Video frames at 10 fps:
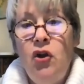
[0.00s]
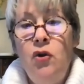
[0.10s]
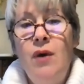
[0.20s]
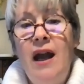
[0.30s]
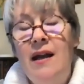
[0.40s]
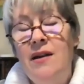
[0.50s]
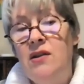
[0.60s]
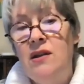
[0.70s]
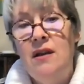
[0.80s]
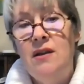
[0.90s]
who
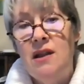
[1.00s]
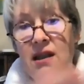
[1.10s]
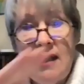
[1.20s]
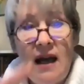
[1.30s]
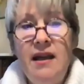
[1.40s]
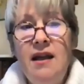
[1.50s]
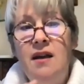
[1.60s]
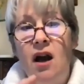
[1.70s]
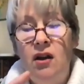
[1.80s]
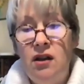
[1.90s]
has
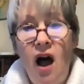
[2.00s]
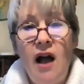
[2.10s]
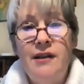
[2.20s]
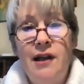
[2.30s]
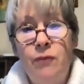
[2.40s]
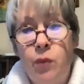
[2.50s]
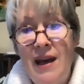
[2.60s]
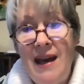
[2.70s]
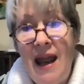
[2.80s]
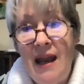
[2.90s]
studied a lot of
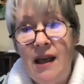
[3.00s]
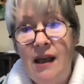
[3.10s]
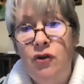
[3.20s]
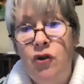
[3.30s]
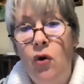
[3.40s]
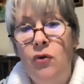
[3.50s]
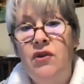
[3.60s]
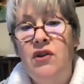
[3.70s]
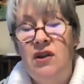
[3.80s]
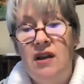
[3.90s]
René
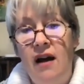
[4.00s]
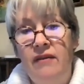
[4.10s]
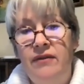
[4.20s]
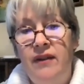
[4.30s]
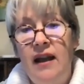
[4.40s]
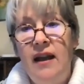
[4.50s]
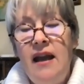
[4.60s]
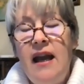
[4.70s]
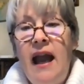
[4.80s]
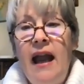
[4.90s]
Quinton's stuff.
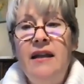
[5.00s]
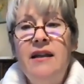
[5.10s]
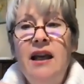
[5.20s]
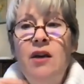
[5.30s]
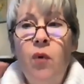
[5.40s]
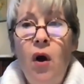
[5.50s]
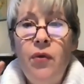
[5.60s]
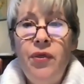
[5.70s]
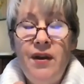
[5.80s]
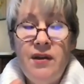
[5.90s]
And he
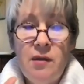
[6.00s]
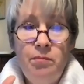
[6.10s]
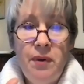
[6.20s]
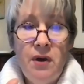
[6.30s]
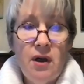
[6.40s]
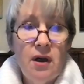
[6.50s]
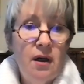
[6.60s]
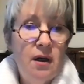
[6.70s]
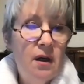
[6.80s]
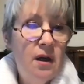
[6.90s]
wrote this book.
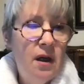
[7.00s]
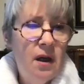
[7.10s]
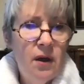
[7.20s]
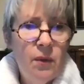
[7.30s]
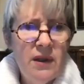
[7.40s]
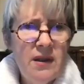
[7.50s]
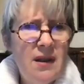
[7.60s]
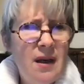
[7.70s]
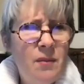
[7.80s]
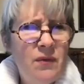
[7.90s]
What's
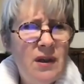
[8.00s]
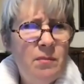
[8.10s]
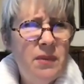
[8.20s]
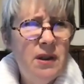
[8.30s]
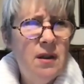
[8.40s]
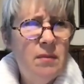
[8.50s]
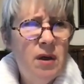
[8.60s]
the name of his book?